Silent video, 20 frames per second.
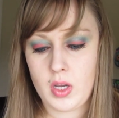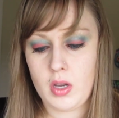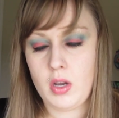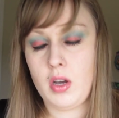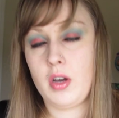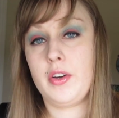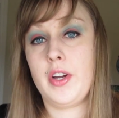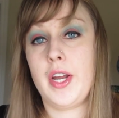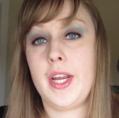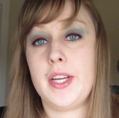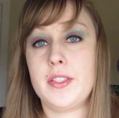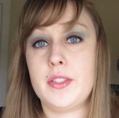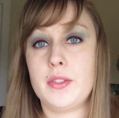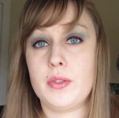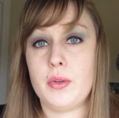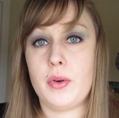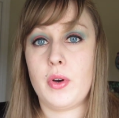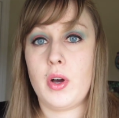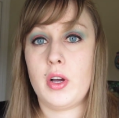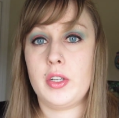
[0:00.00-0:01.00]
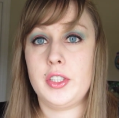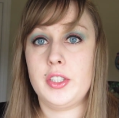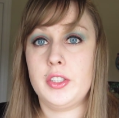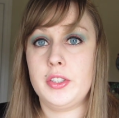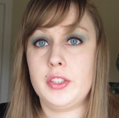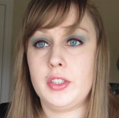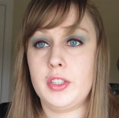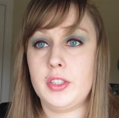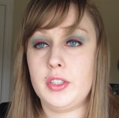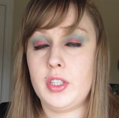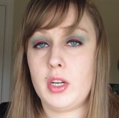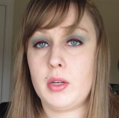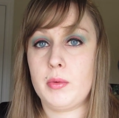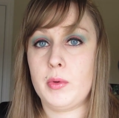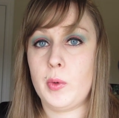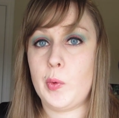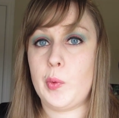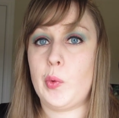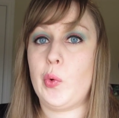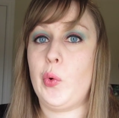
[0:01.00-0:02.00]
Alright, so I'm just going to talk
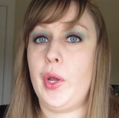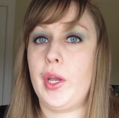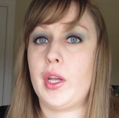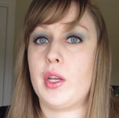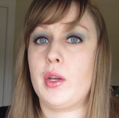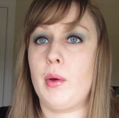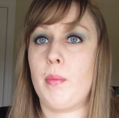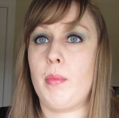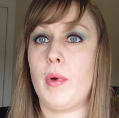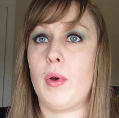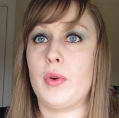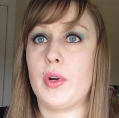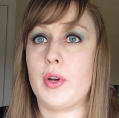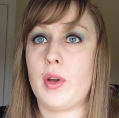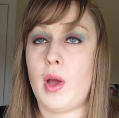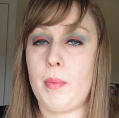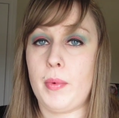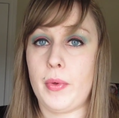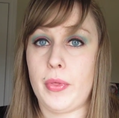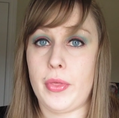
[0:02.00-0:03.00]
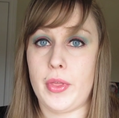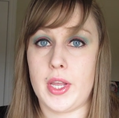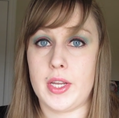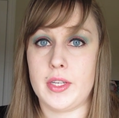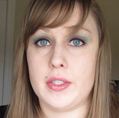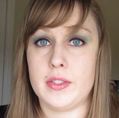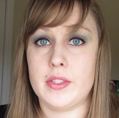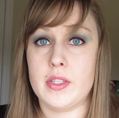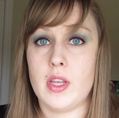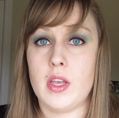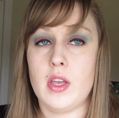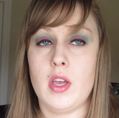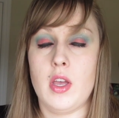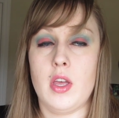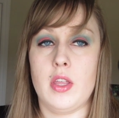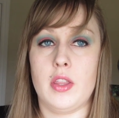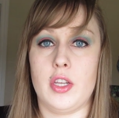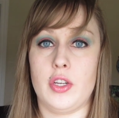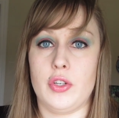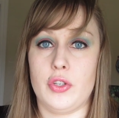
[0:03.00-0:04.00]
about a couple things
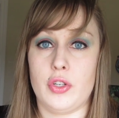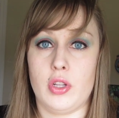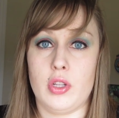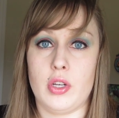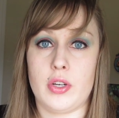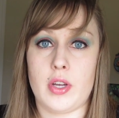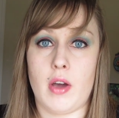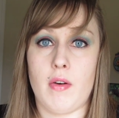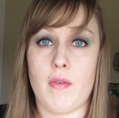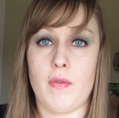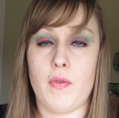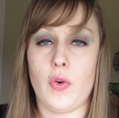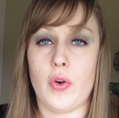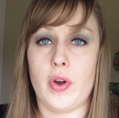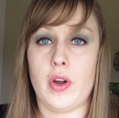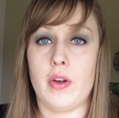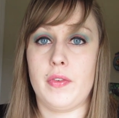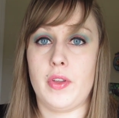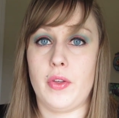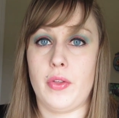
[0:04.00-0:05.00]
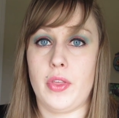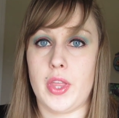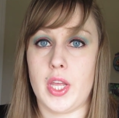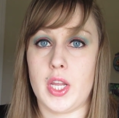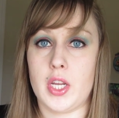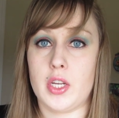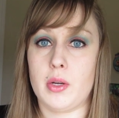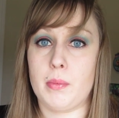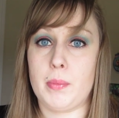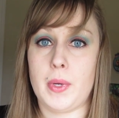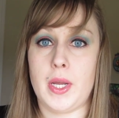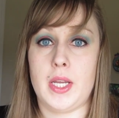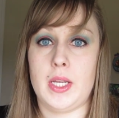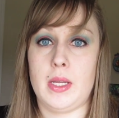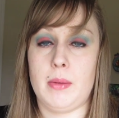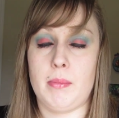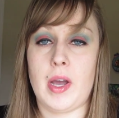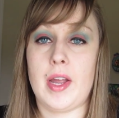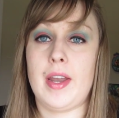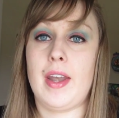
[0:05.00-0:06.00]
that you should look out for if you think your
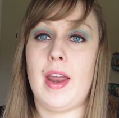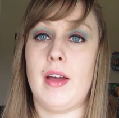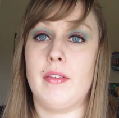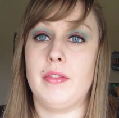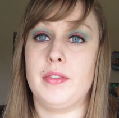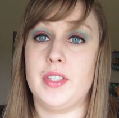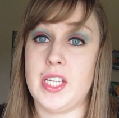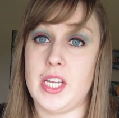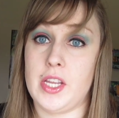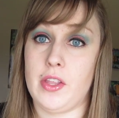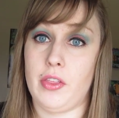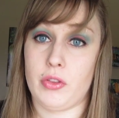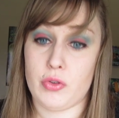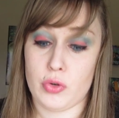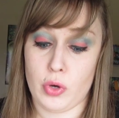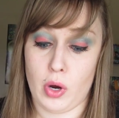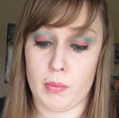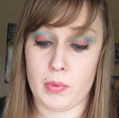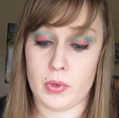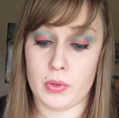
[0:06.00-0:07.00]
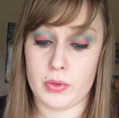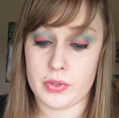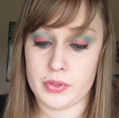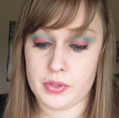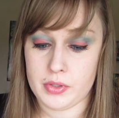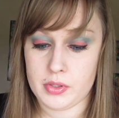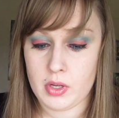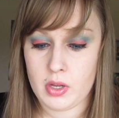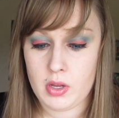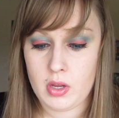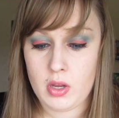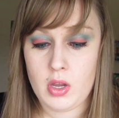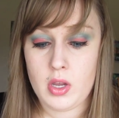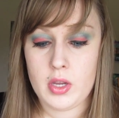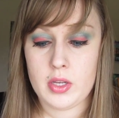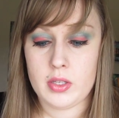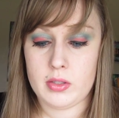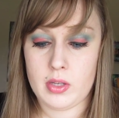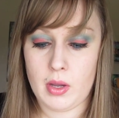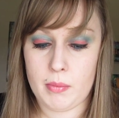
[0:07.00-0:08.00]
piggy might have teeth troubles.
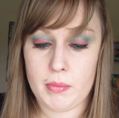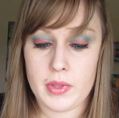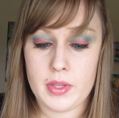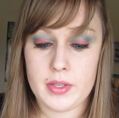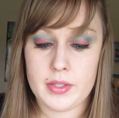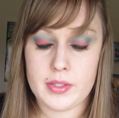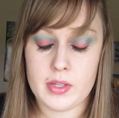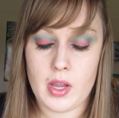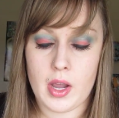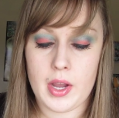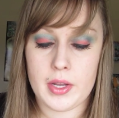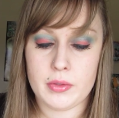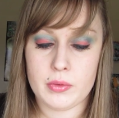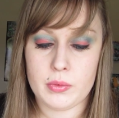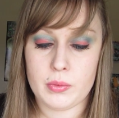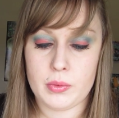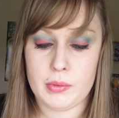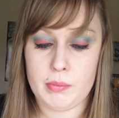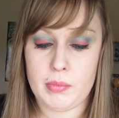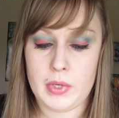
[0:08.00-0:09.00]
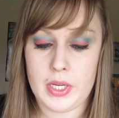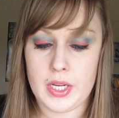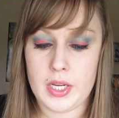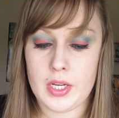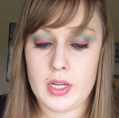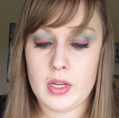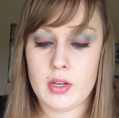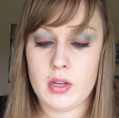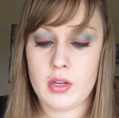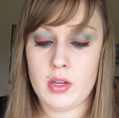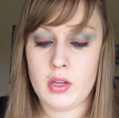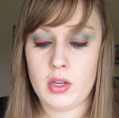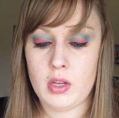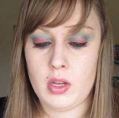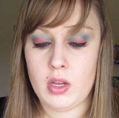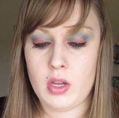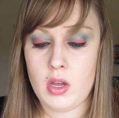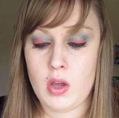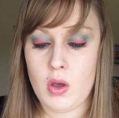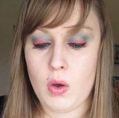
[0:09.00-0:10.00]
Some of the signs would be
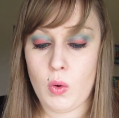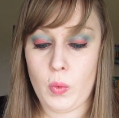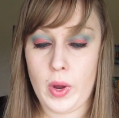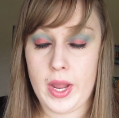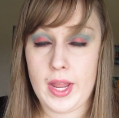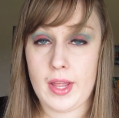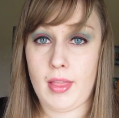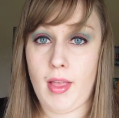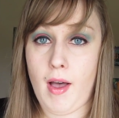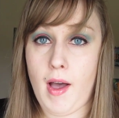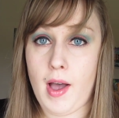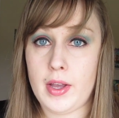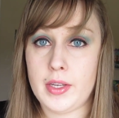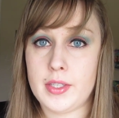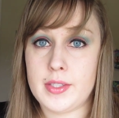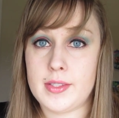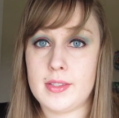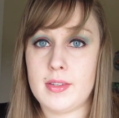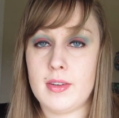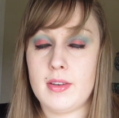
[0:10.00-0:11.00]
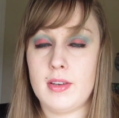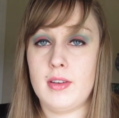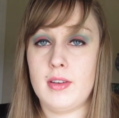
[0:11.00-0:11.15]
weight loss,